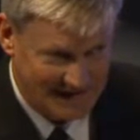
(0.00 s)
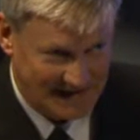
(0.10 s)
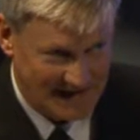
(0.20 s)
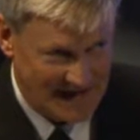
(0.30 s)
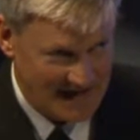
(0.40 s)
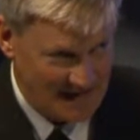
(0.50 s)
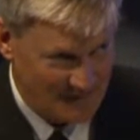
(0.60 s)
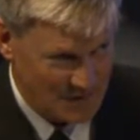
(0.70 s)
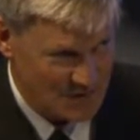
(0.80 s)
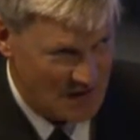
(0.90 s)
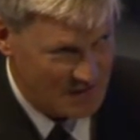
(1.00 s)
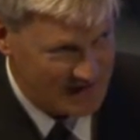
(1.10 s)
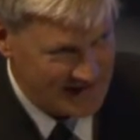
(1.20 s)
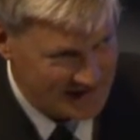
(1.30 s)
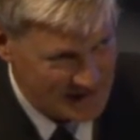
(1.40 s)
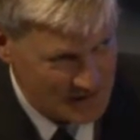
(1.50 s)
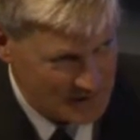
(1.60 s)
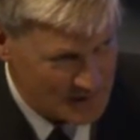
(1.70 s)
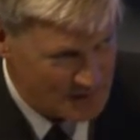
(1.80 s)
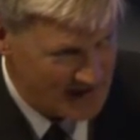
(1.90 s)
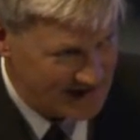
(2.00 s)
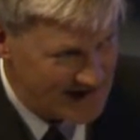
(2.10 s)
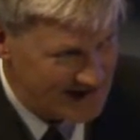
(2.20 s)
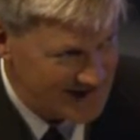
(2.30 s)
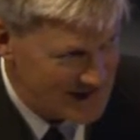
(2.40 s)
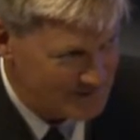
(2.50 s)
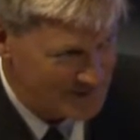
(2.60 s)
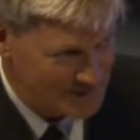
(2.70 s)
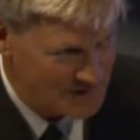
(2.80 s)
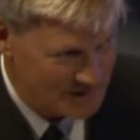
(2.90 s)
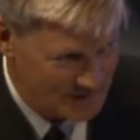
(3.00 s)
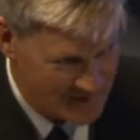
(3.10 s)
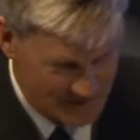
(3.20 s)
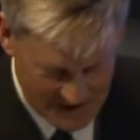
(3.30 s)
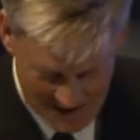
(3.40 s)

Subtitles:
If you saw what I did over in the Pentagon now for the Chief of Naval